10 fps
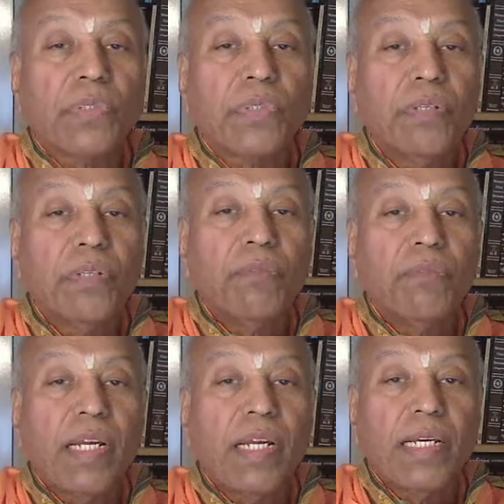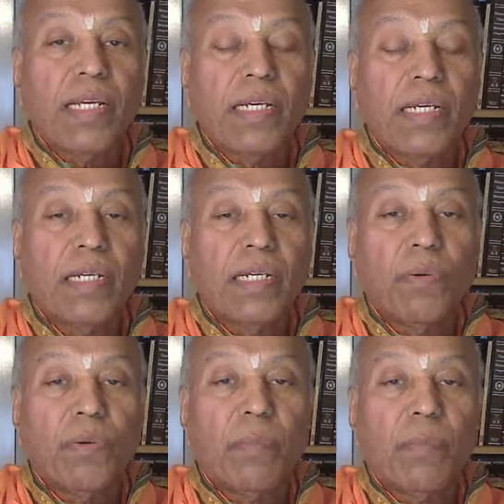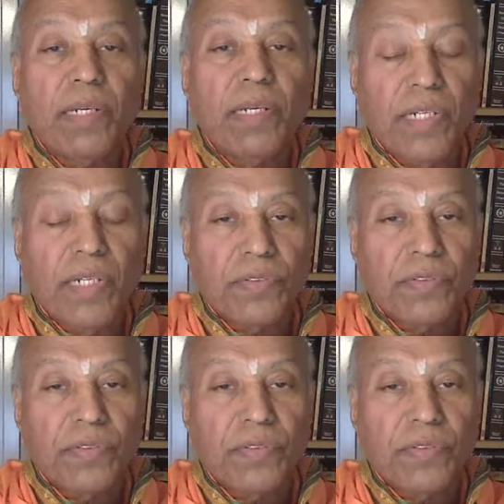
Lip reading: where the holy place is.